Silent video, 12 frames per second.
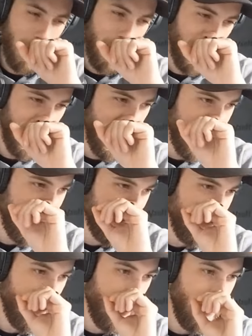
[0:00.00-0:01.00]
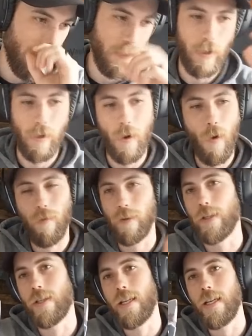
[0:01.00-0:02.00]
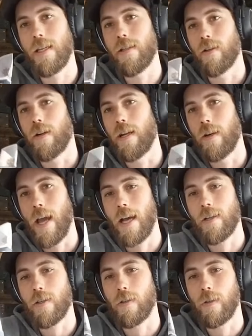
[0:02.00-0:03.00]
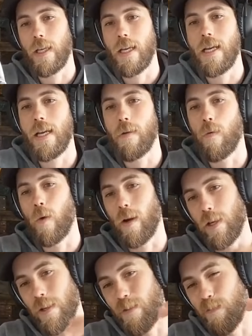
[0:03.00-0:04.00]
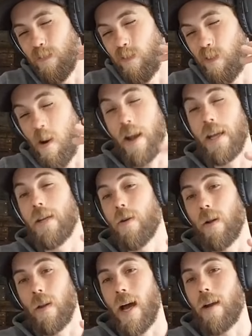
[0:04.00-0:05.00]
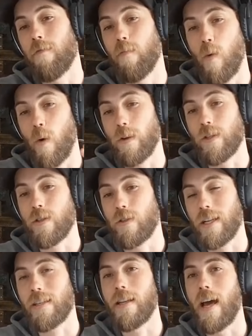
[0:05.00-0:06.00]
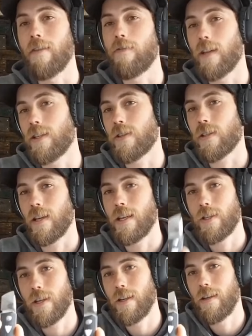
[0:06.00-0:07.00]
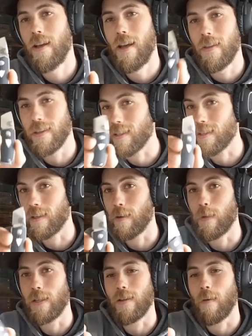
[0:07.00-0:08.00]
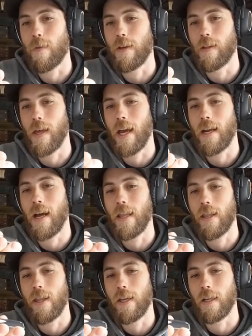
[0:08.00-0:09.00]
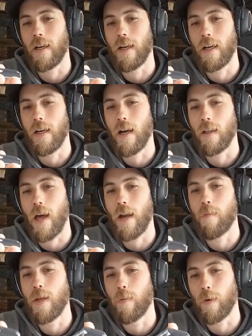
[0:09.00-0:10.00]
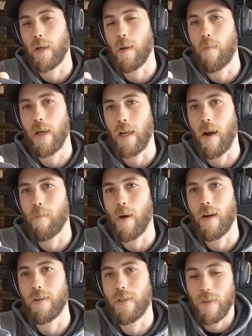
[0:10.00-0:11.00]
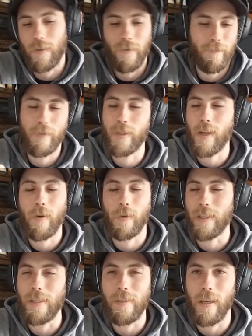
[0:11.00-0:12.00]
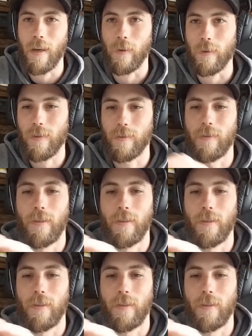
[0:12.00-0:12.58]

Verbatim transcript: Um, if you're overseas or internationally, where you run into a lot of more strict knife legislation, this is going to be something that I think uh, a lot of people are going to pick up on. Just subtle details.